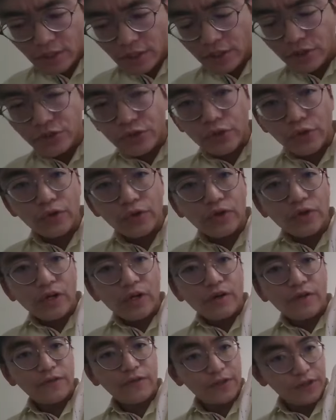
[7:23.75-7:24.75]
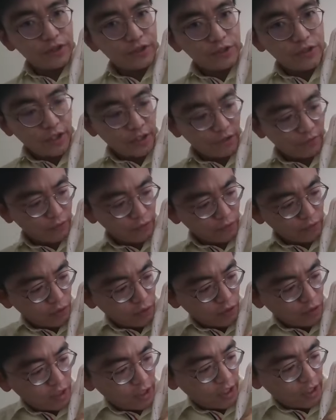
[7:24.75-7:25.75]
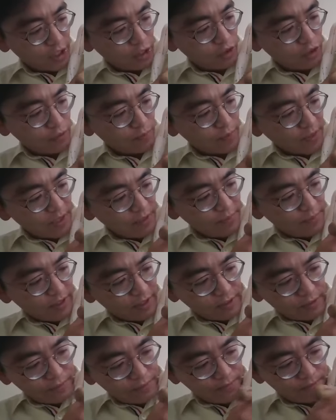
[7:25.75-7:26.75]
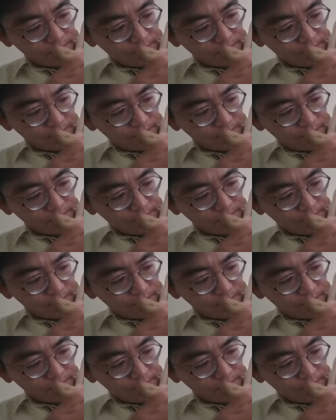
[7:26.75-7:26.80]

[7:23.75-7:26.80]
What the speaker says: So first you have to locate your belly button